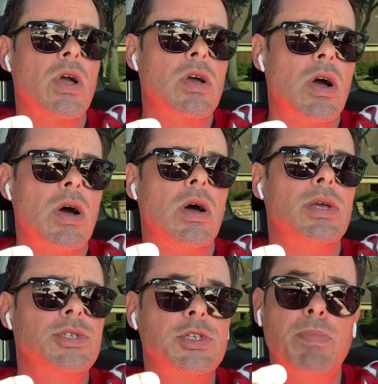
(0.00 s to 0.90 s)
uh,
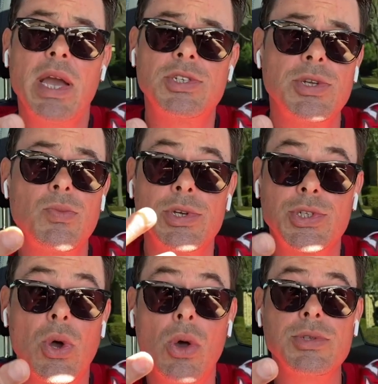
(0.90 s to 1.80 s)
inspection
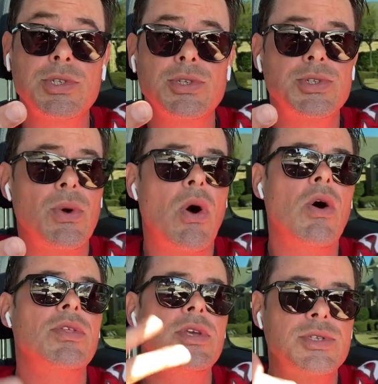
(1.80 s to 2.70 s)
results. So
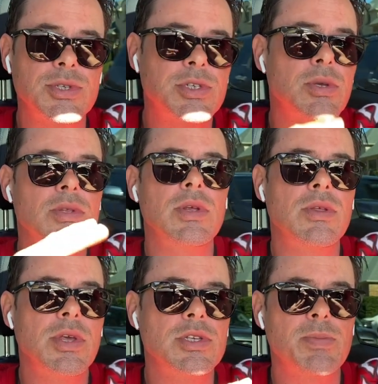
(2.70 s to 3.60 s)
all these, you know,
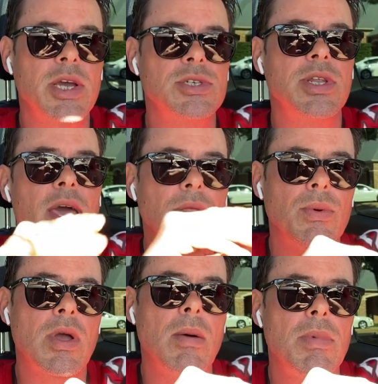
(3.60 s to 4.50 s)
the inspection data that
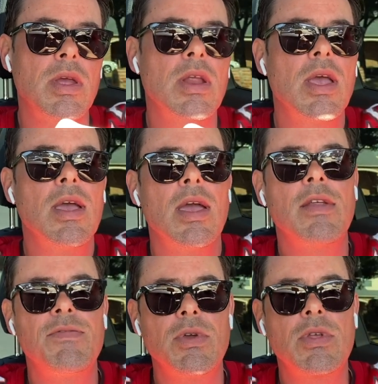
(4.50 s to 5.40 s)
would come in. And
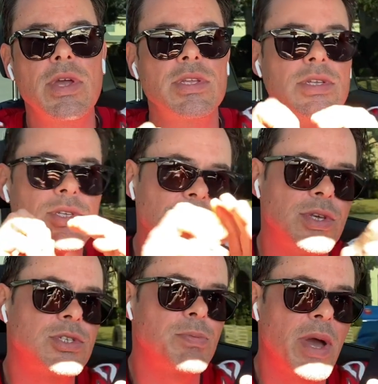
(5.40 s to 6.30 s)
if you clicked into the
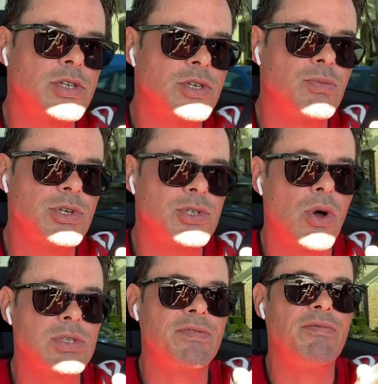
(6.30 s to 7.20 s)
inspection
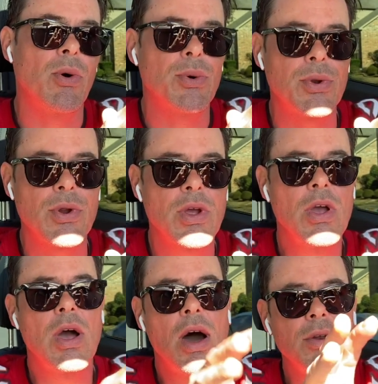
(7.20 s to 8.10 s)
results folder,
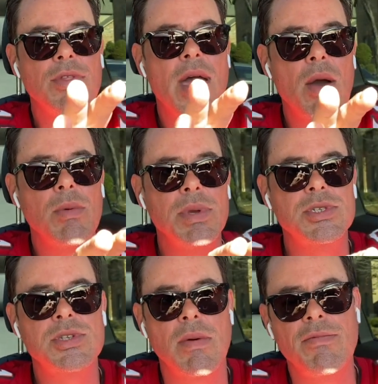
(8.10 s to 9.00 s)
under that would be
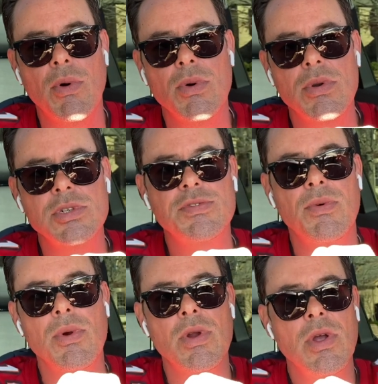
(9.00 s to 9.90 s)
subfolders
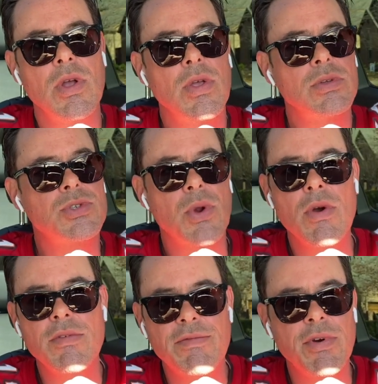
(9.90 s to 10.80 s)
for
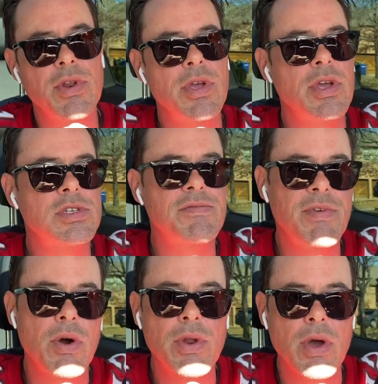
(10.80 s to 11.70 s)
drone footage,
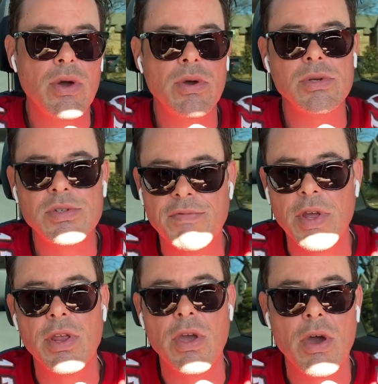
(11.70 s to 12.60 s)
photos,
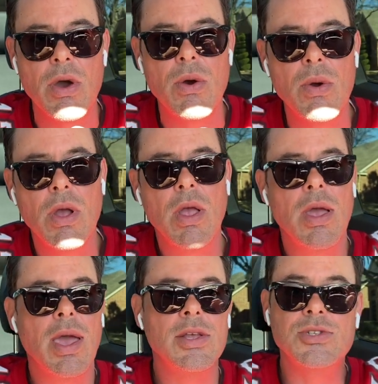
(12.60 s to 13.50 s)
video,
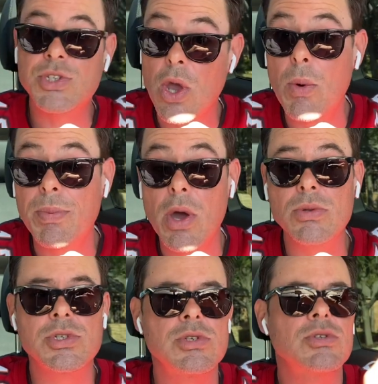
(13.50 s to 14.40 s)
and scope
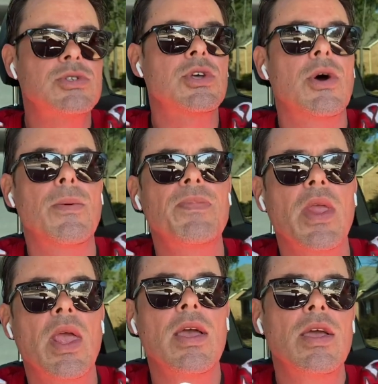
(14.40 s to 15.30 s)
notes. So,
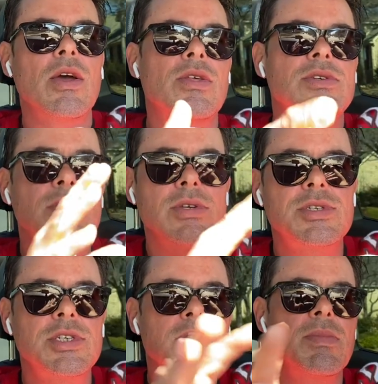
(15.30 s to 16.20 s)
you know, there's, there's
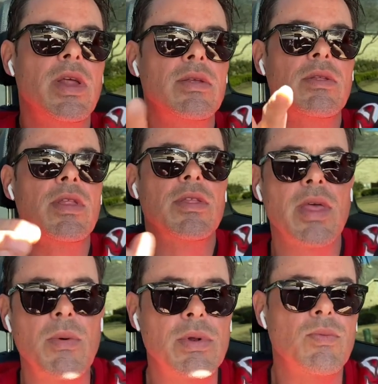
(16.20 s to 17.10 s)
a system that
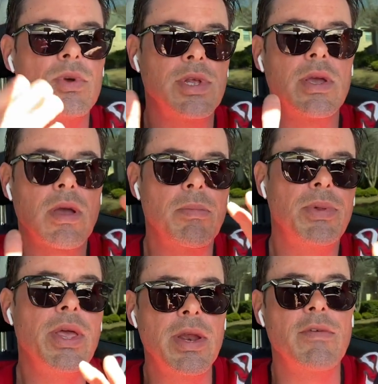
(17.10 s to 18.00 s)
they would, when they
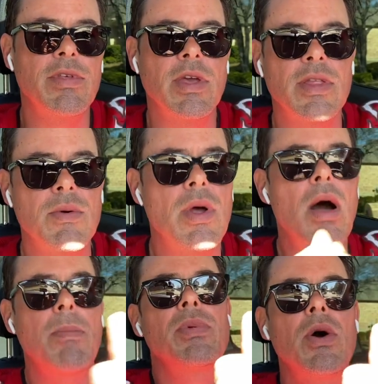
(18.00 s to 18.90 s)
completed everything, they would
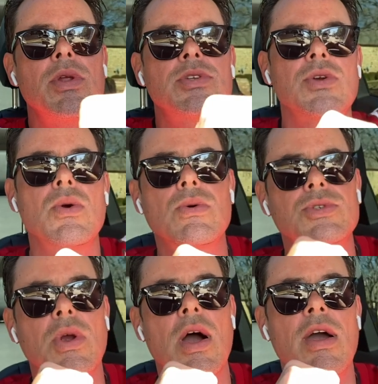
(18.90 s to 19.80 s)
upload it to Google
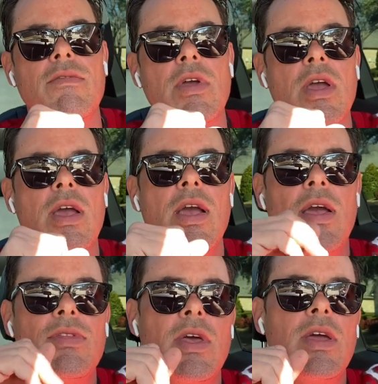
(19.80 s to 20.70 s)
Drive
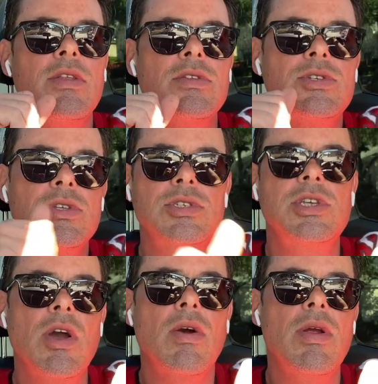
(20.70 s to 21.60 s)
and then to the
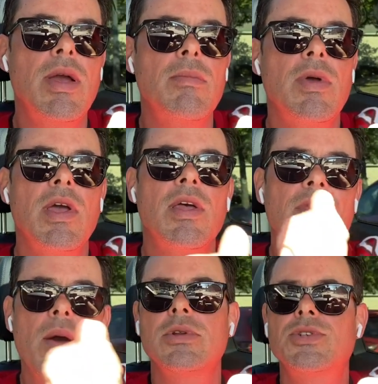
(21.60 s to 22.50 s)
C R M, and
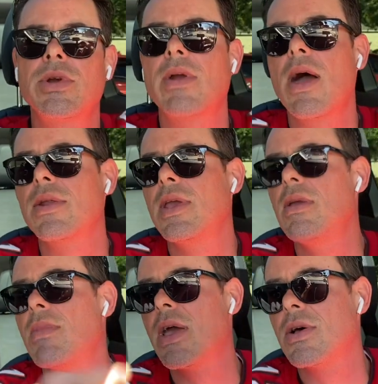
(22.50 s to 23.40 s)
that would trigger out
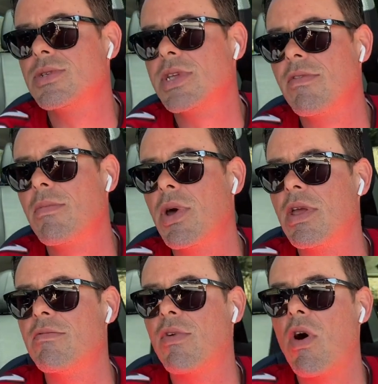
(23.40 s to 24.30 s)
emails to everybody
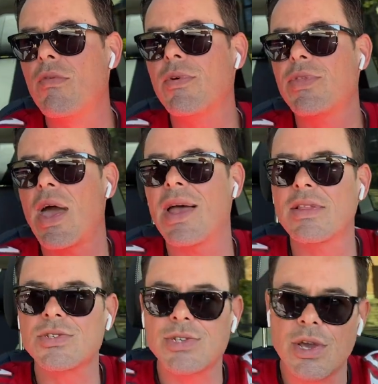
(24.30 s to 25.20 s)
involved with that,
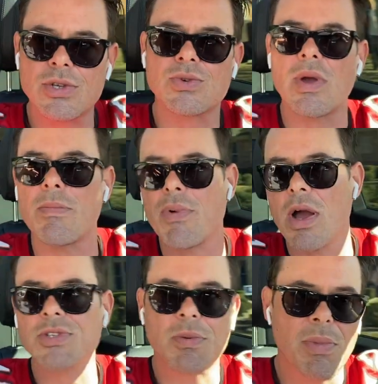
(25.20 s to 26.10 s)
the sales rep,
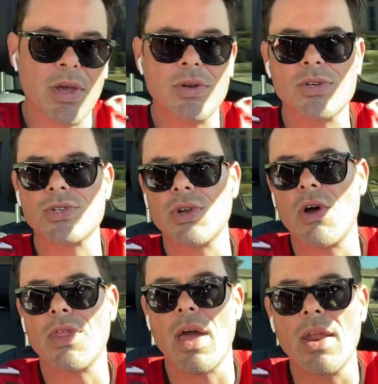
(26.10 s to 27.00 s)
project managers, and
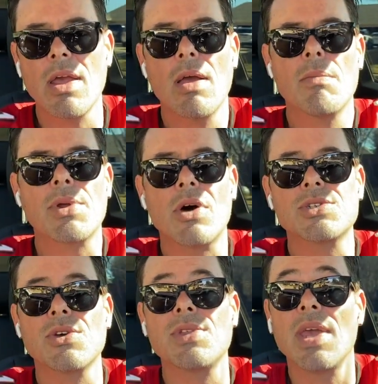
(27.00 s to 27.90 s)
all that, but
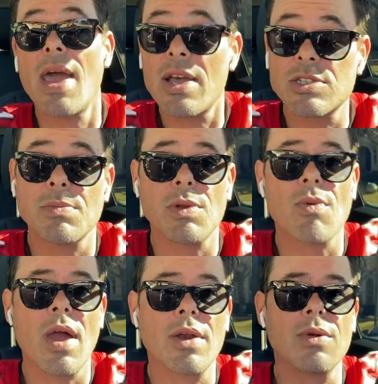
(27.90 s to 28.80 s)
also the estimate
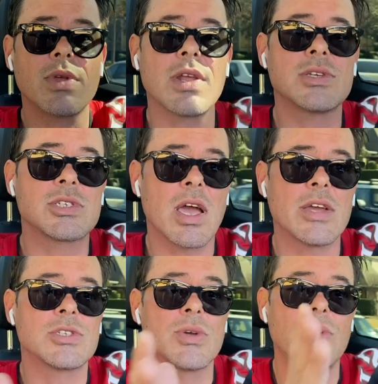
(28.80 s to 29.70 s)
writer, get
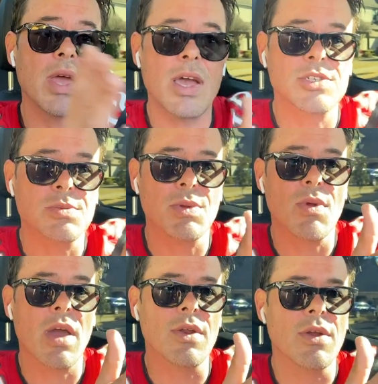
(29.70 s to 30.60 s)
assigned to an estimate
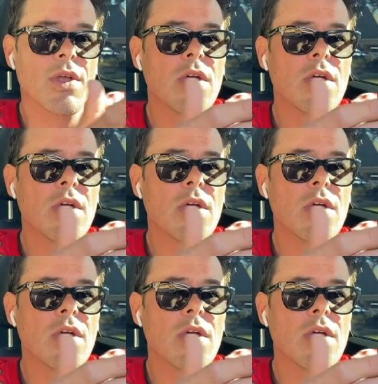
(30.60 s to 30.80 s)
writer.